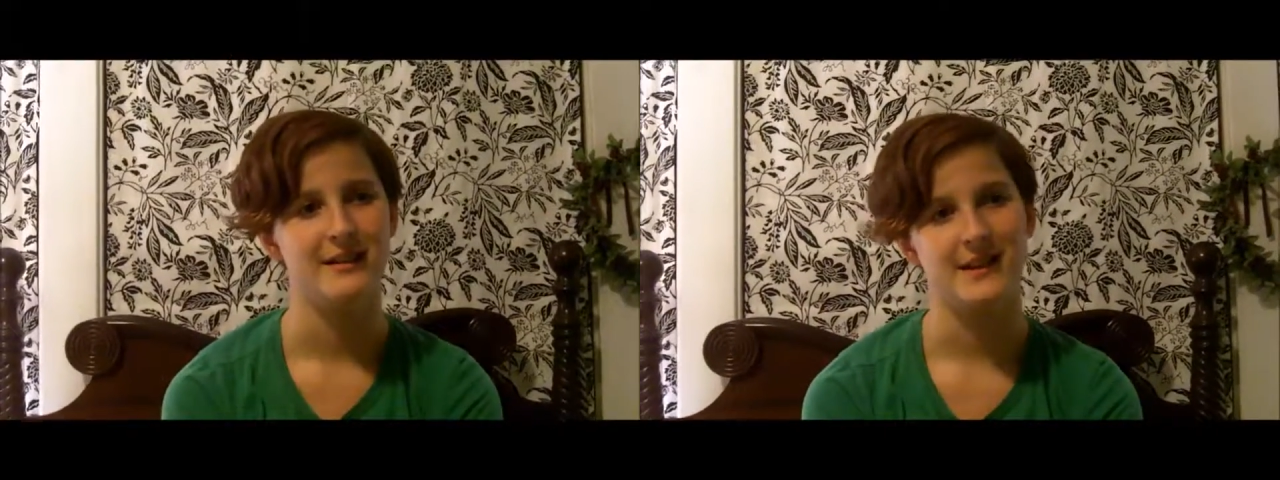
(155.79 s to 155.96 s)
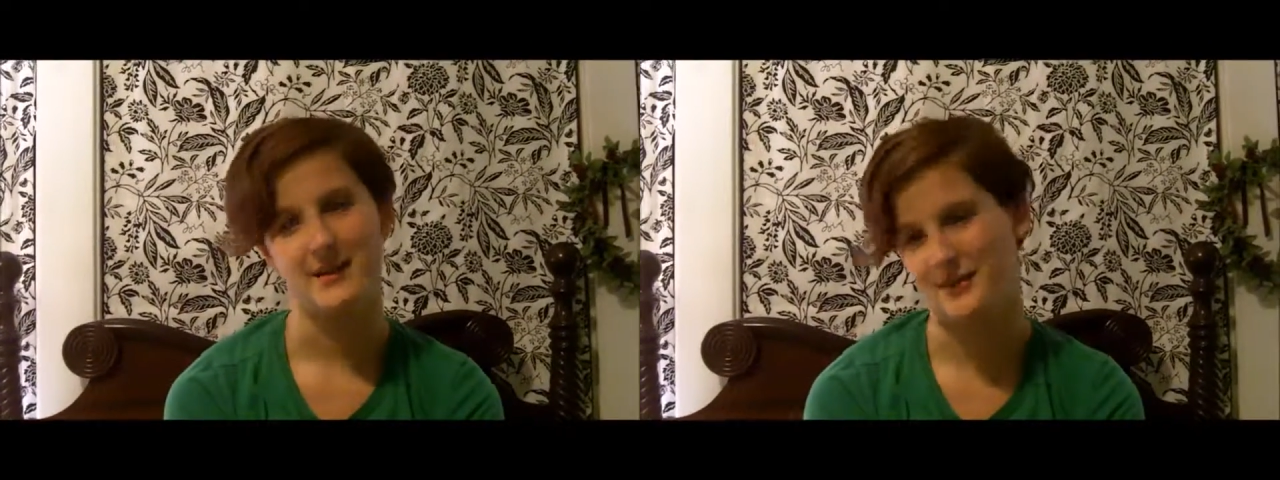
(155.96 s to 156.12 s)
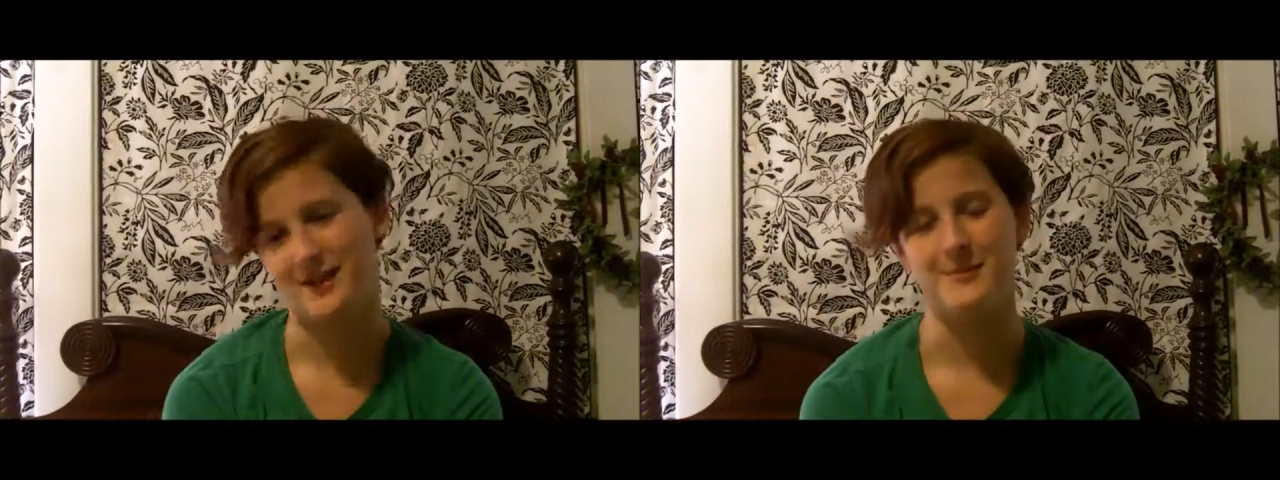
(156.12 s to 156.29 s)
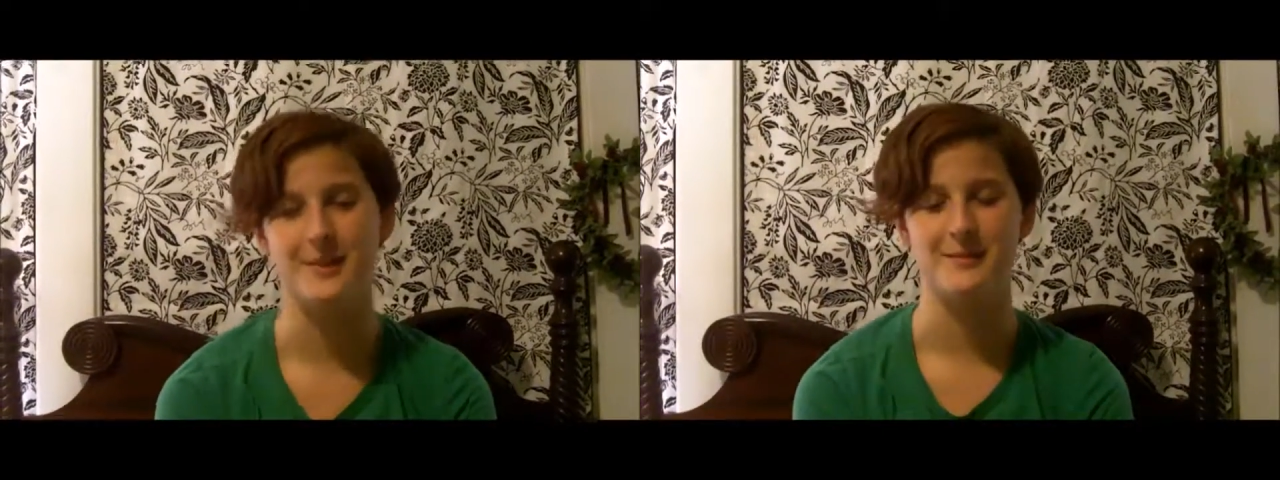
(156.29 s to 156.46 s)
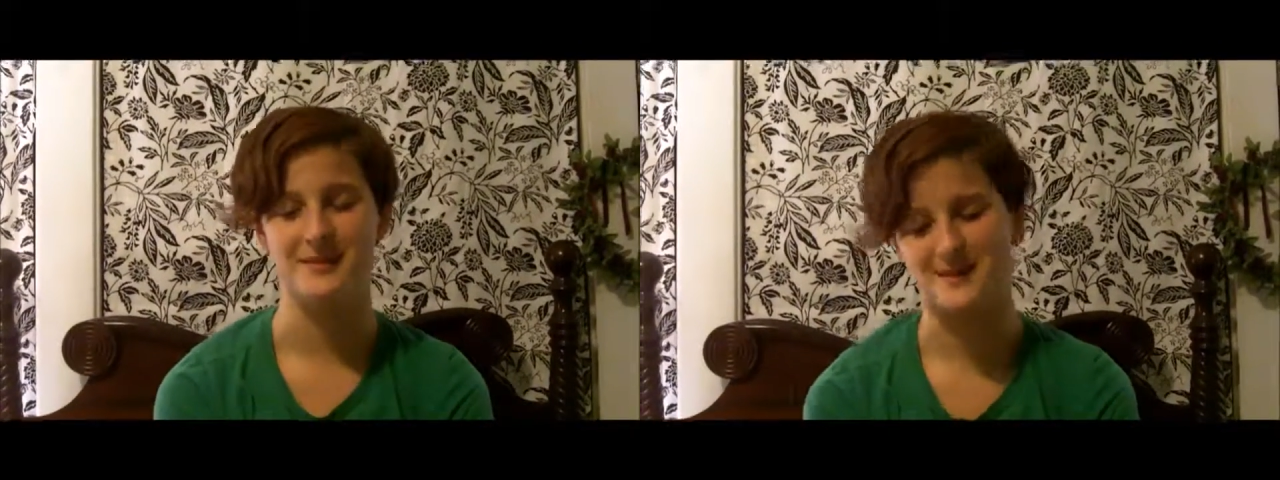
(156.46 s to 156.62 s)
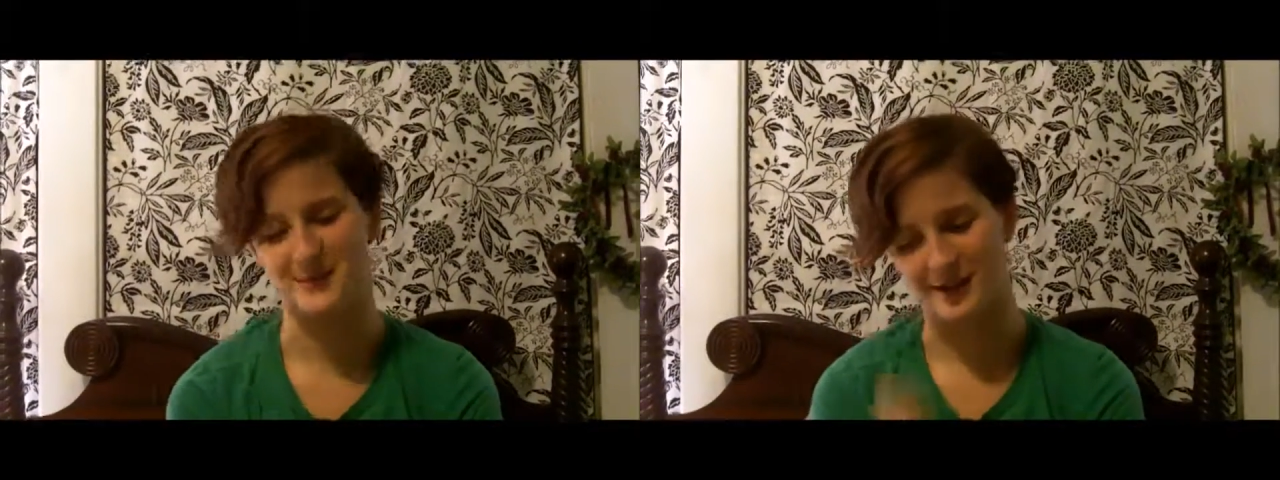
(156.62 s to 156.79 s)
That really made
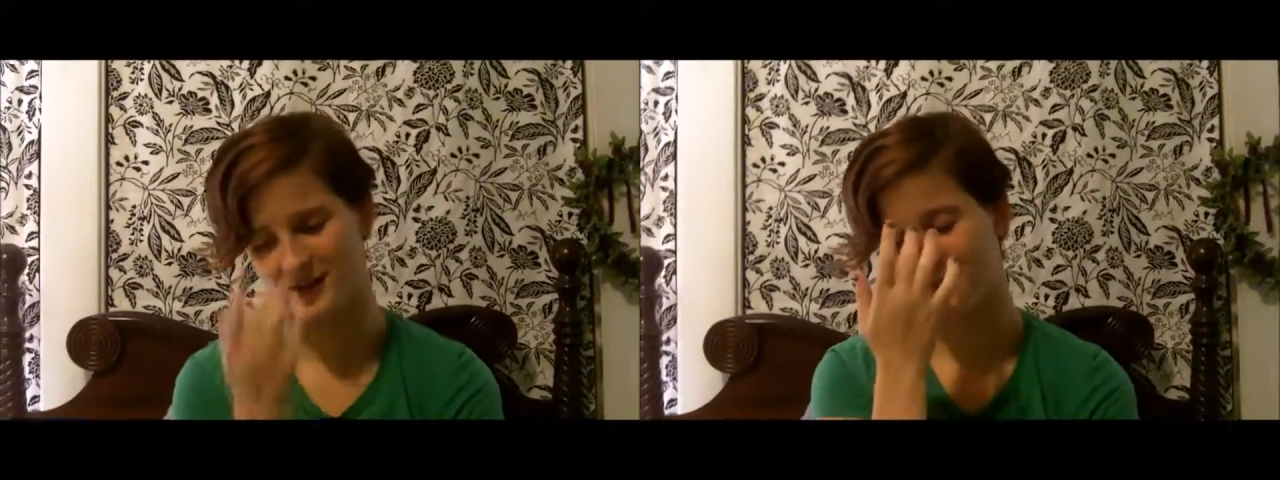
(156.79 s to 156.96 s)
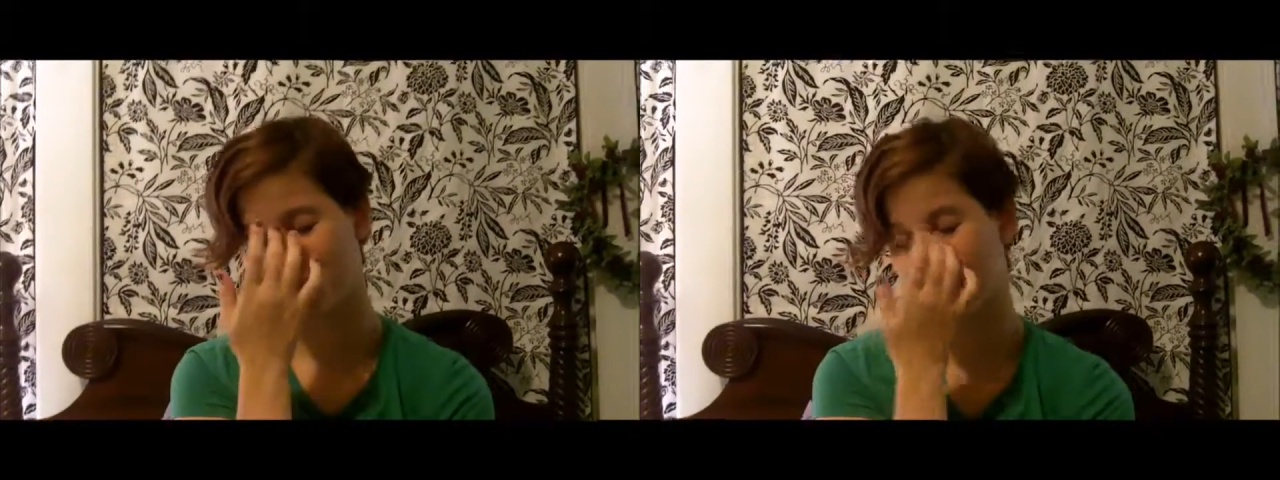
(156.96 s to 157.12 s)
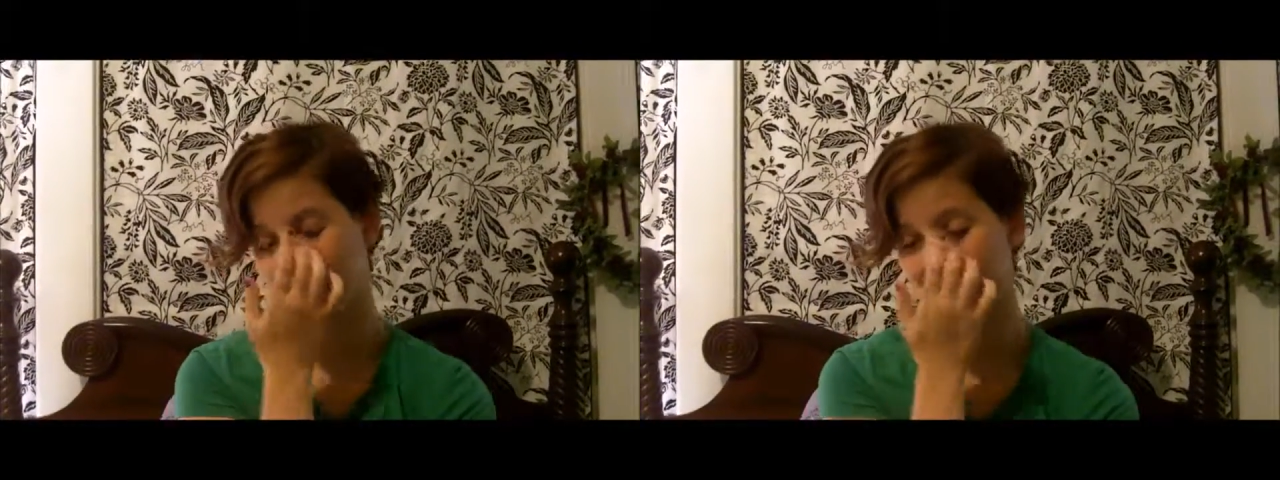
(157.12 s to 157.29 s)
me smile.